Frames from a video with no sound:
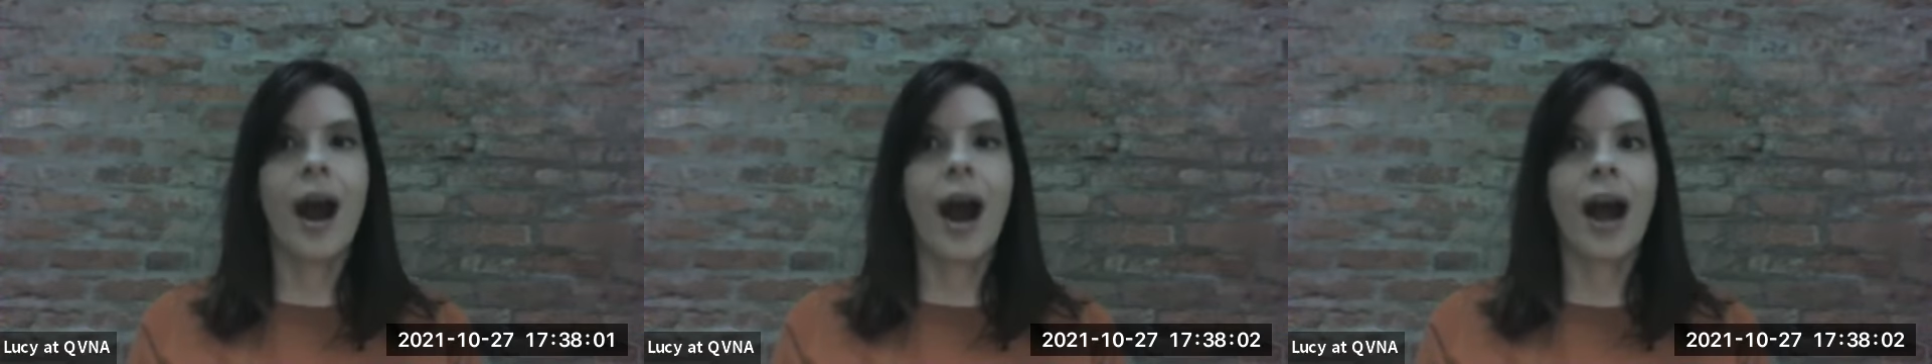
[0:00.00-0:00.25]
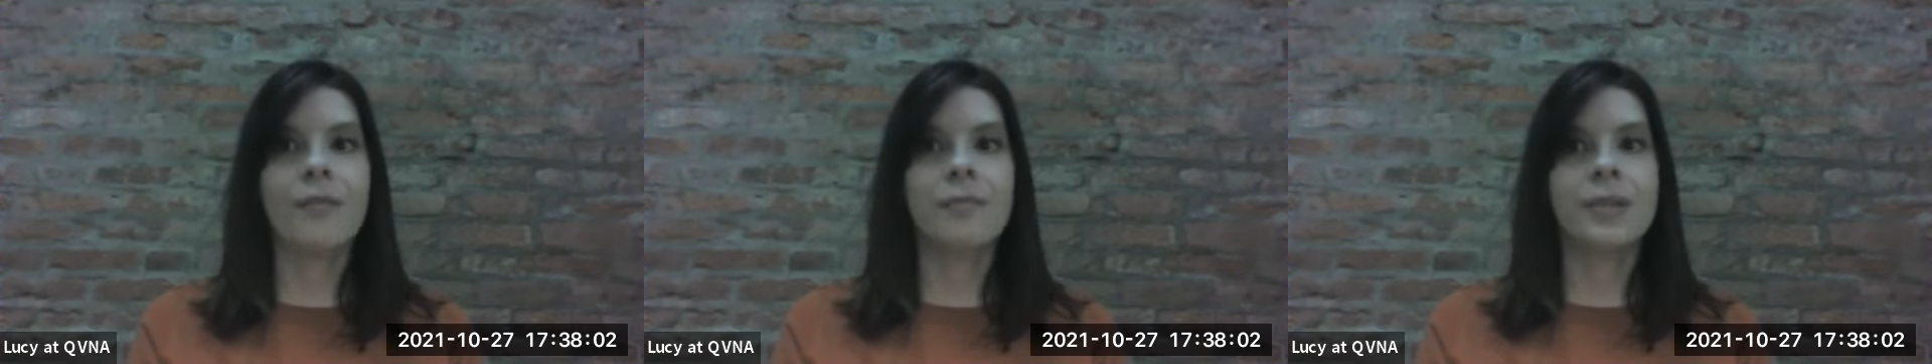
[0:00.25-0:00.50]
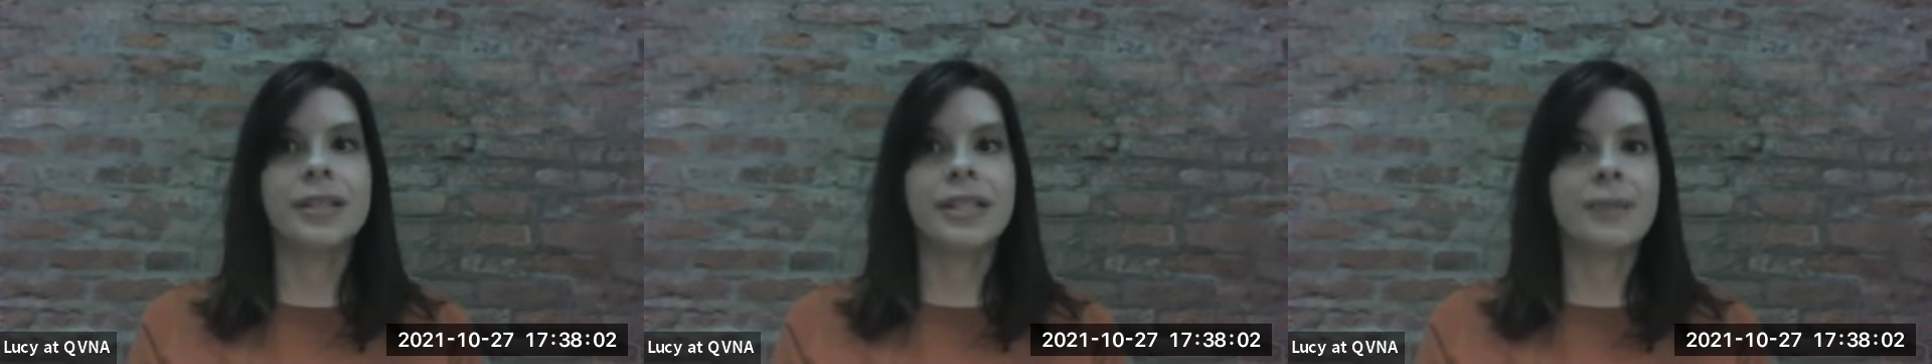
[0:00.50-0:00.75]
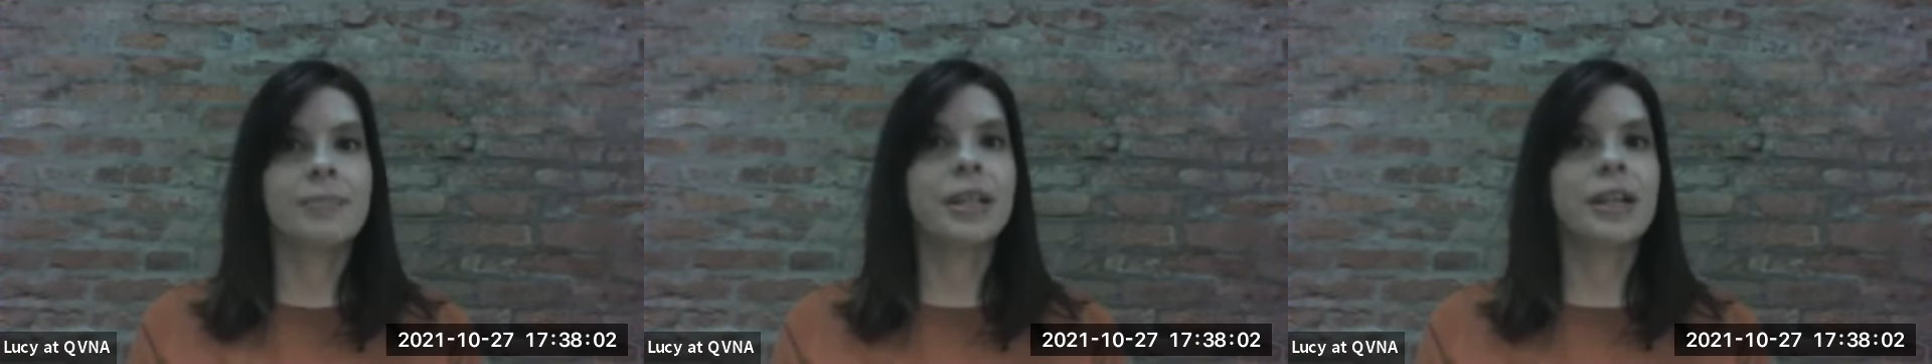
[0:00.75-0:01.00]
I've been
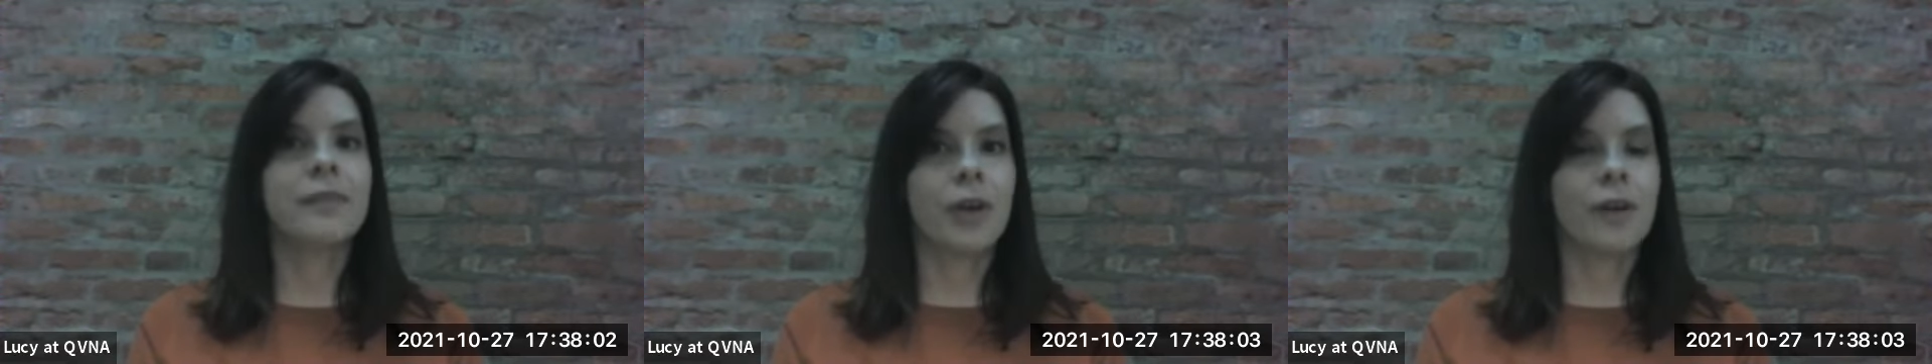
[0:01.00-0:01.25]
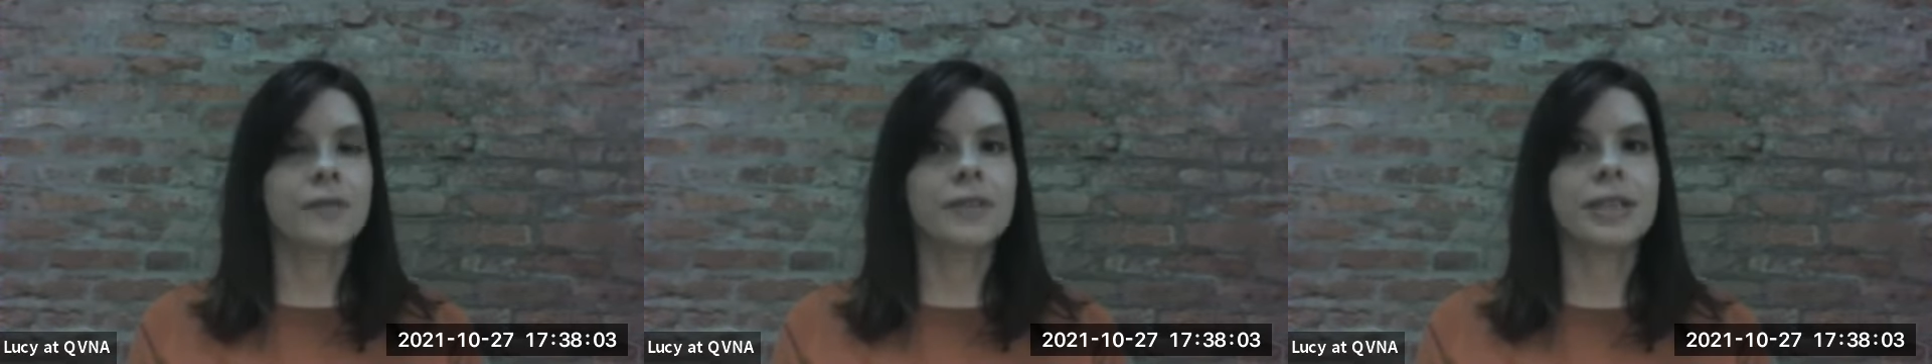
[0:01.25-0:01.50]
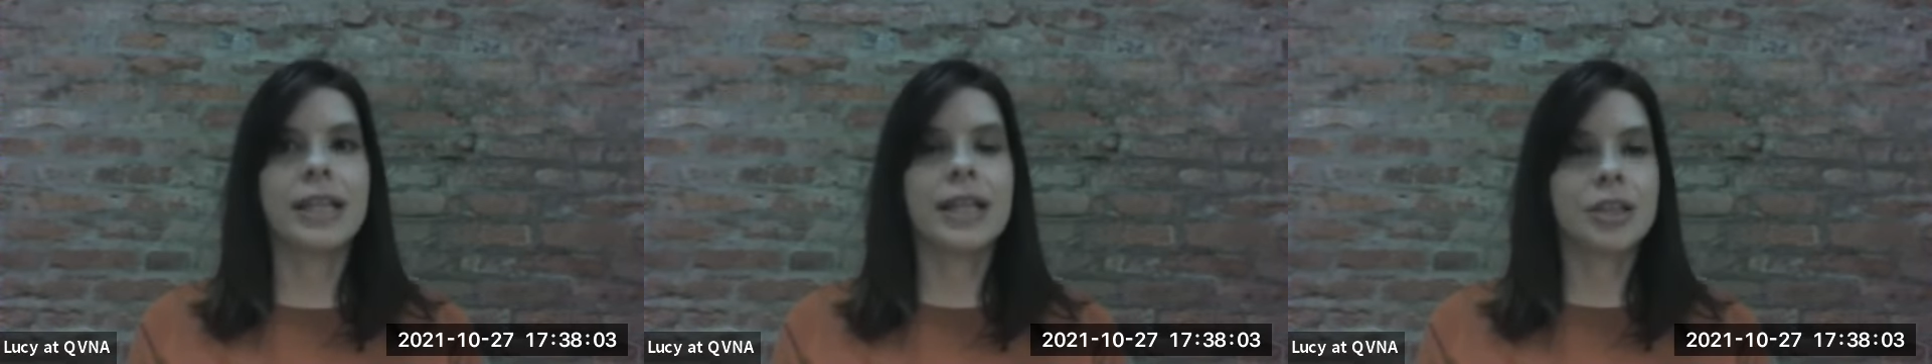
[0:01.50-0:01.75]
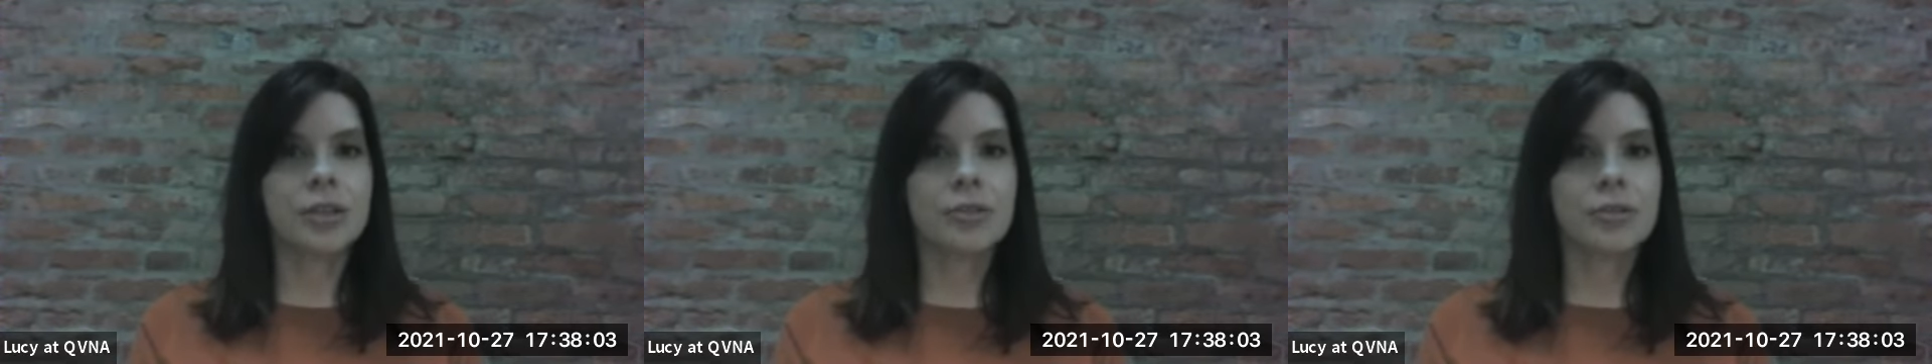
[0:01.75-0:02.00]
deeply involved in the
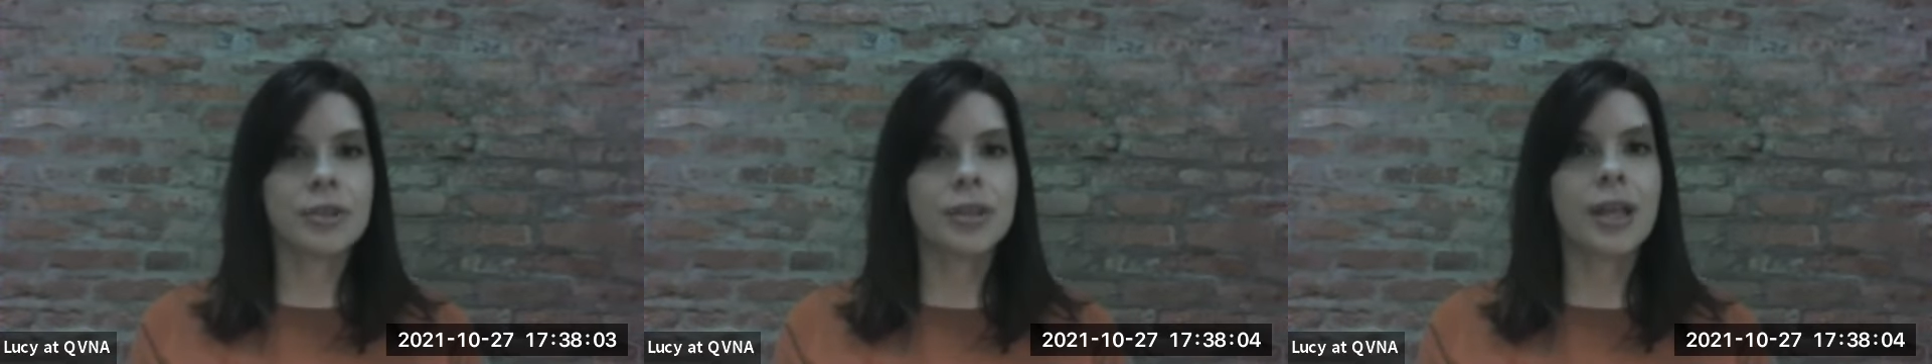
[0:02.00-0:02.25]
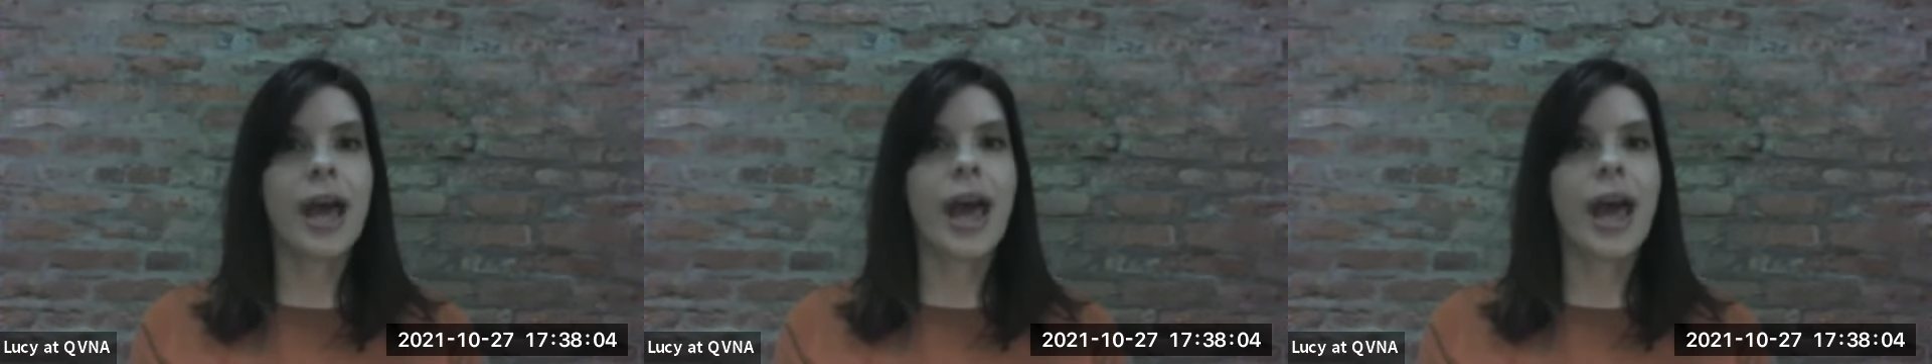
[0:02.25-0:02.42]
issues